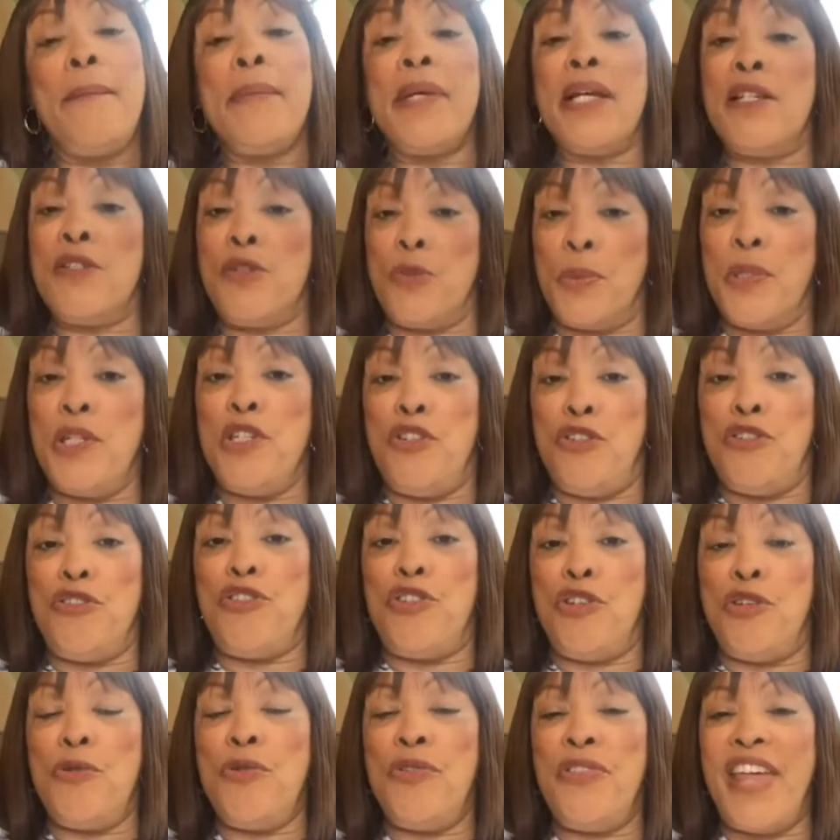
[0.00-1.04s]
Because when you
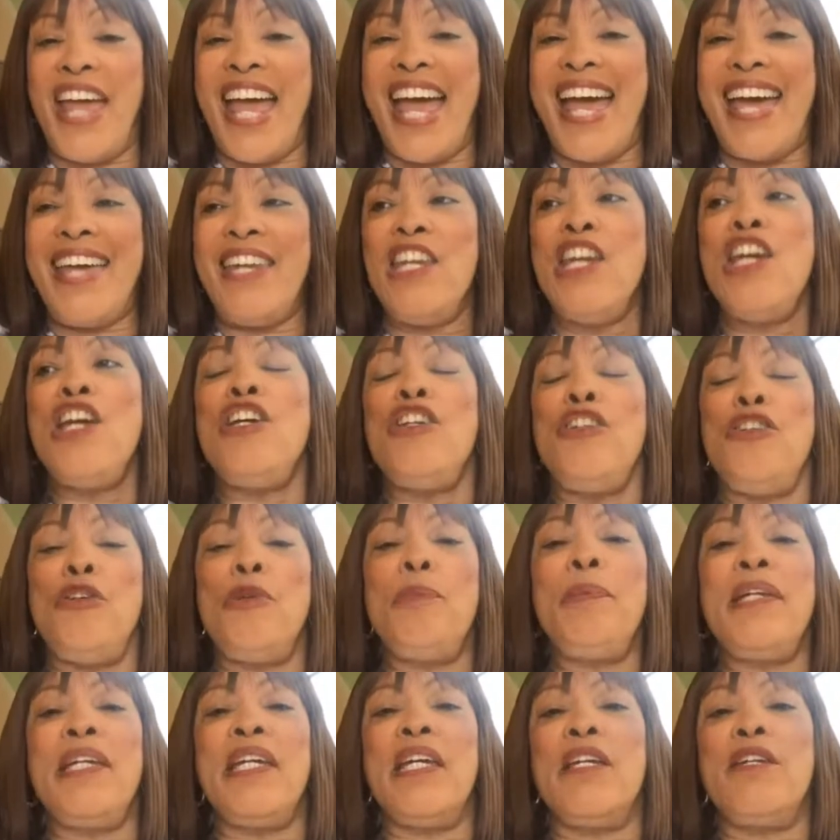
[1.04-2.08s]
do that,
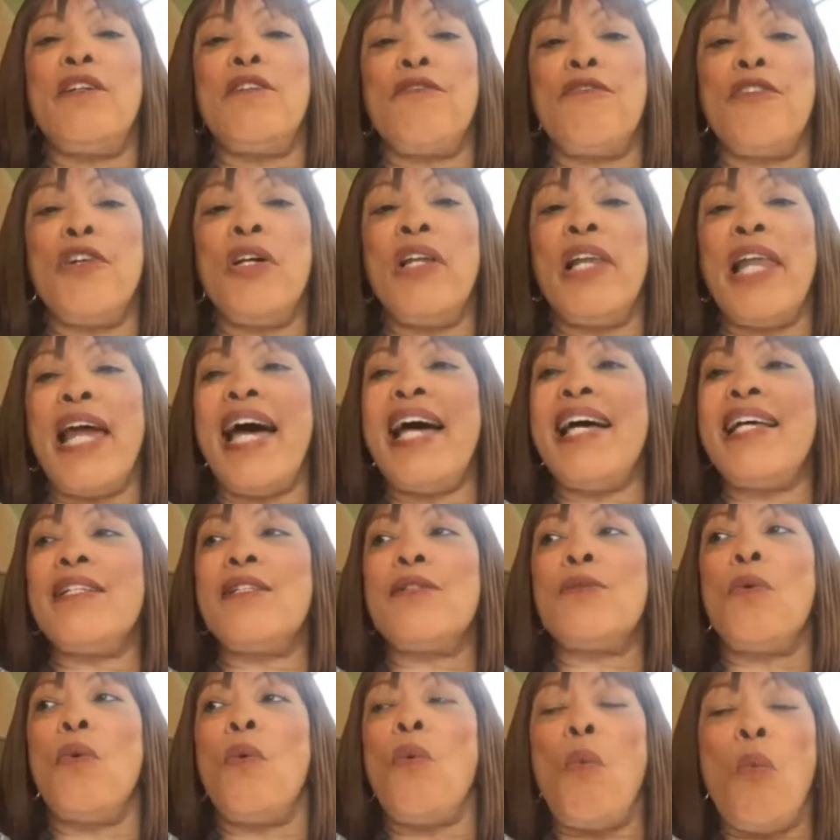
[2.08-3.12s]
you'll begin to
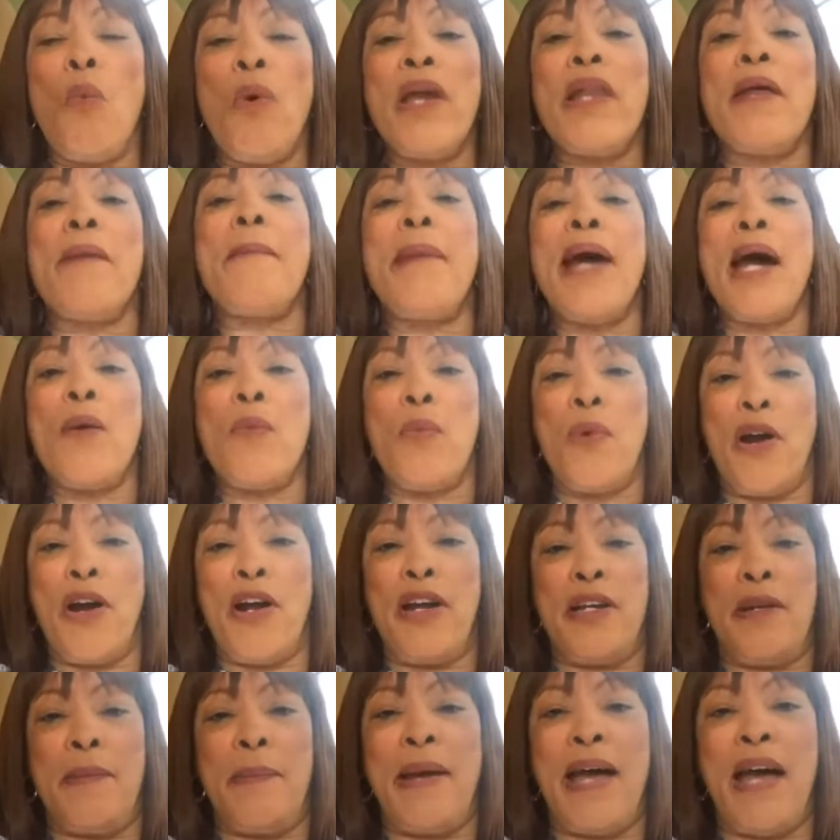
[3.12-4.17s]
realize, what am I
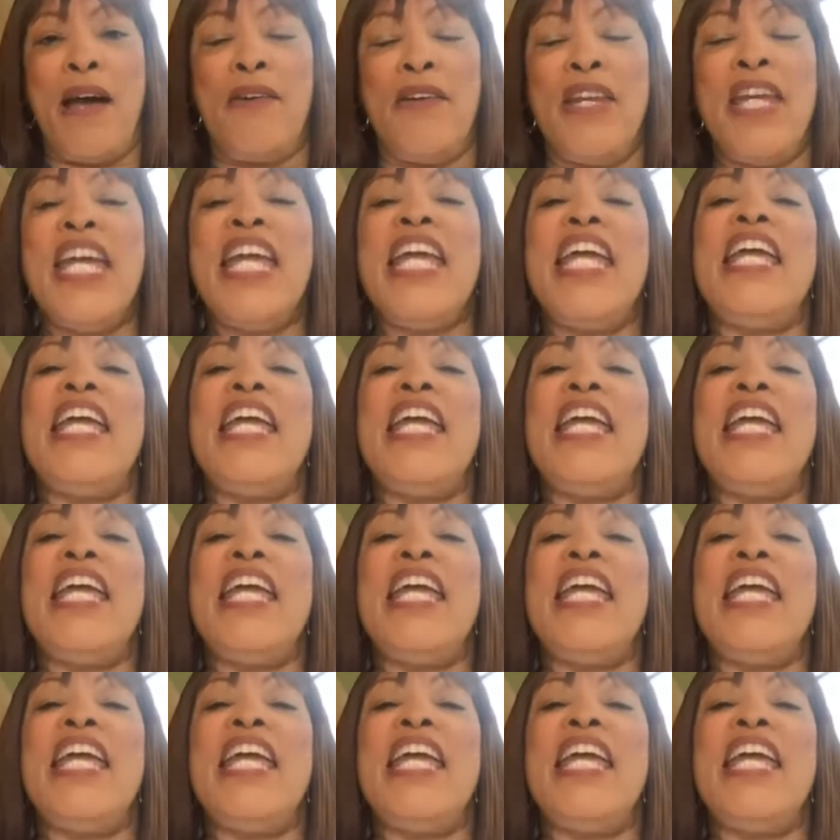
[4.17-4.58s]
worried about?